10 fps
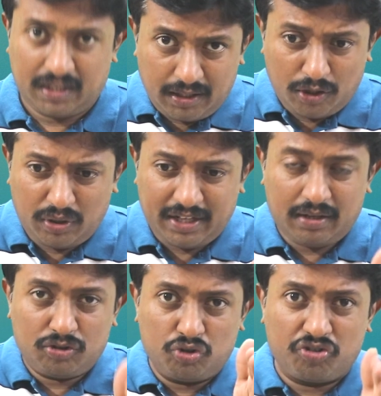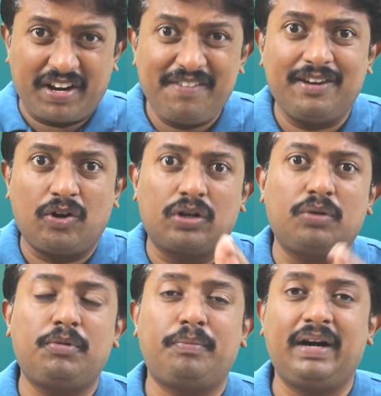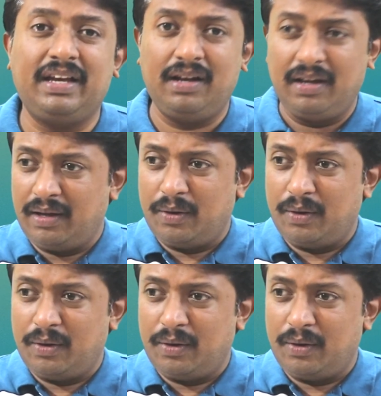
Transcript: And to drive an automobile